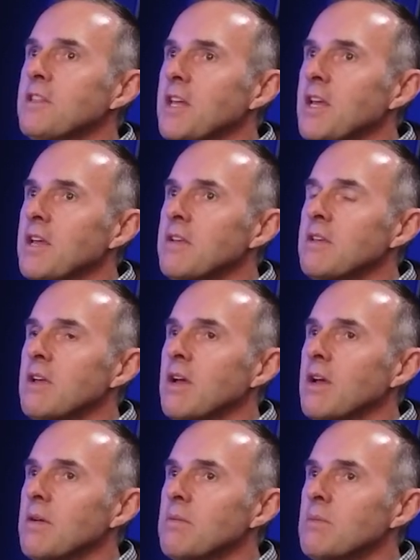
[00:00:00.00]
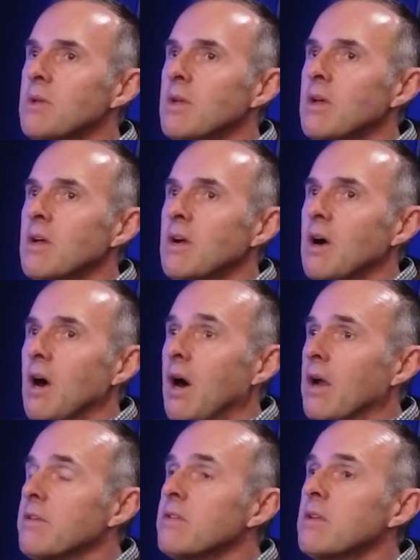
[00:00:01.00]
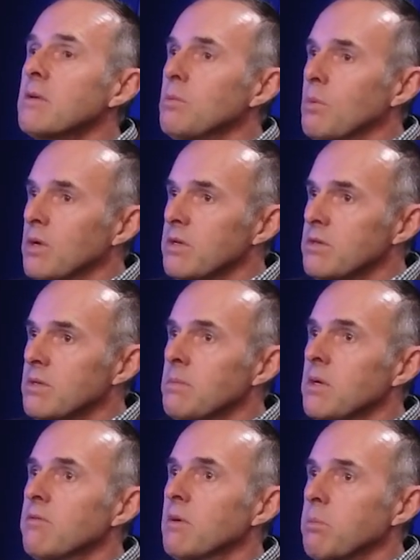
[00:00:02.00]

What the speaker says: that honestly wants to move a